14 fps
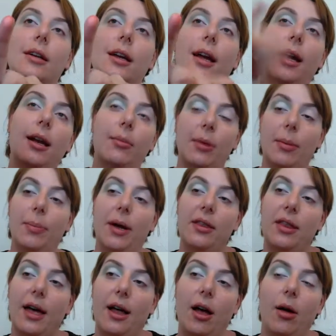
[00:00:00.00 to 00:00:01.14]
Okay, and I'm going to put
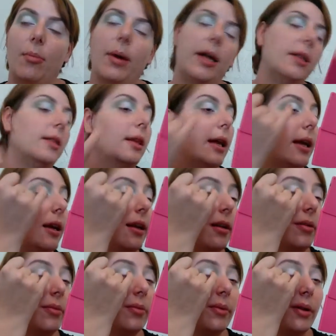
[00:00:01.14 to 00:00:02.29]
that on my lid.
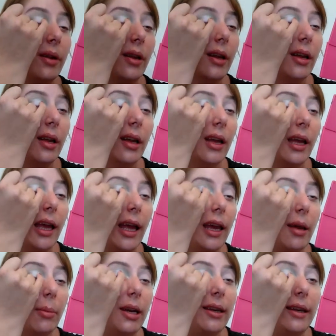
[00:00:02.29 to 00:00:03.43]
And
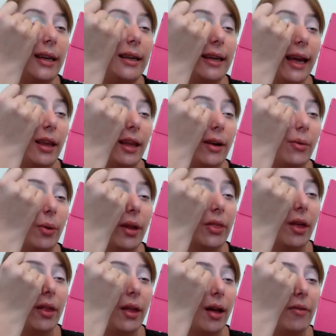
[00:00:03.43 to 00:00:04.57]
I'm going to detail it with
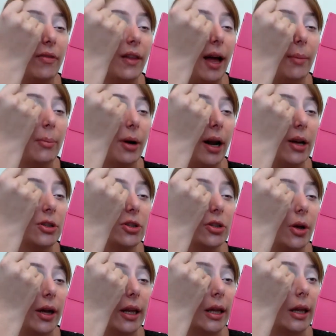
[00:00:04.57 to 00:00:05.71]
a flat brush
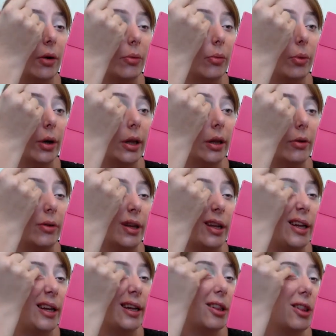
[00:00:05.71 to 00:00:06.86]
so I can get really,
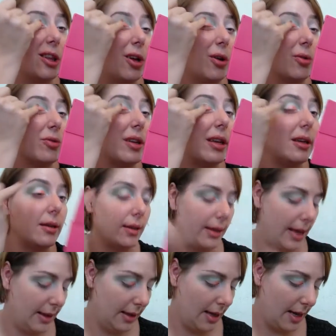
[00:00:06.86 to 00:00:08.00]
really close into
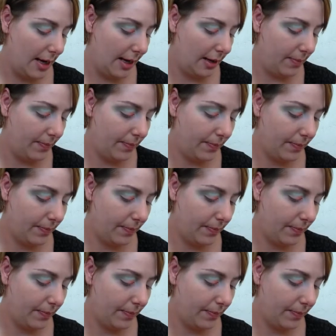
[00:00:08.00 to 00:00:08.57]
that line.